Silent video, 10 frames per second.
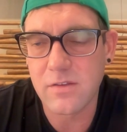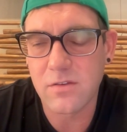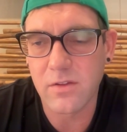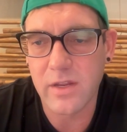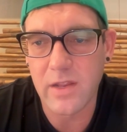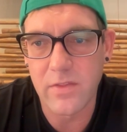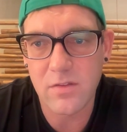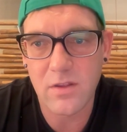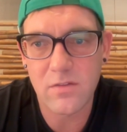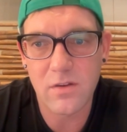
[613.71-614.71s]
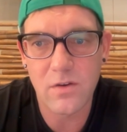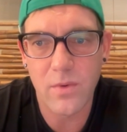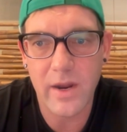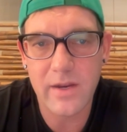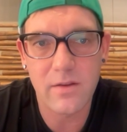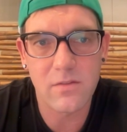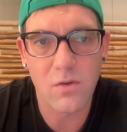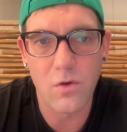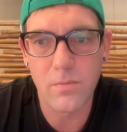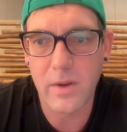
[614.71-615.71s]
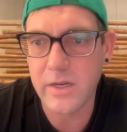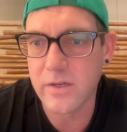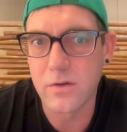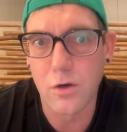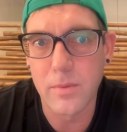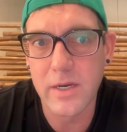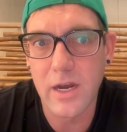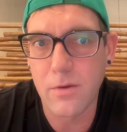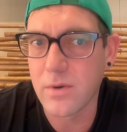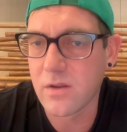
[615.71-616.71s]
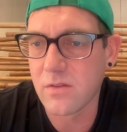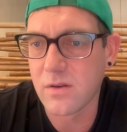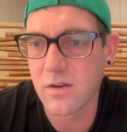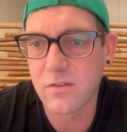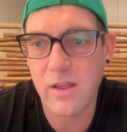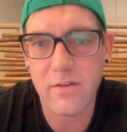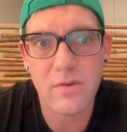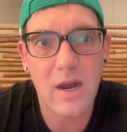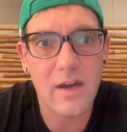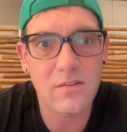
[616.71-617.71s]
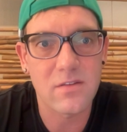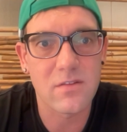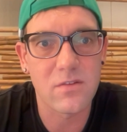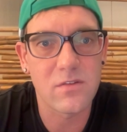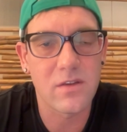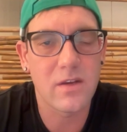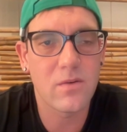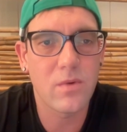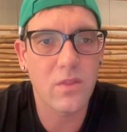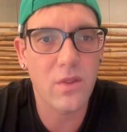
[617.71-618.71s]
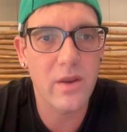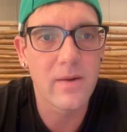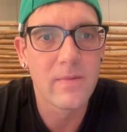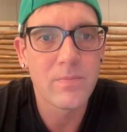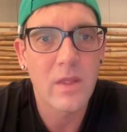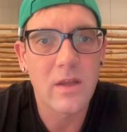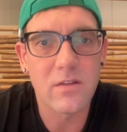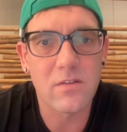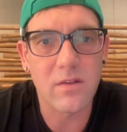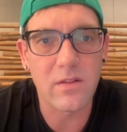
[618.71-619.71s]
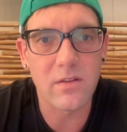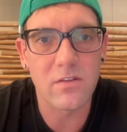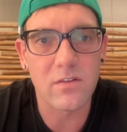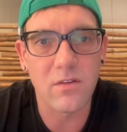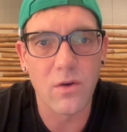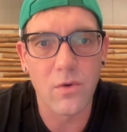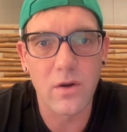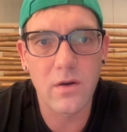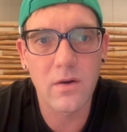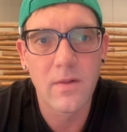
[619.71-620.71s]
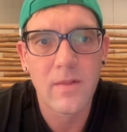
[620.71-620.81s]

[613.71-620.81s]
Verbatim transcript: So again, this gets into why it's owned by Adobe now because it does have costs associated with it. It's slightly slower.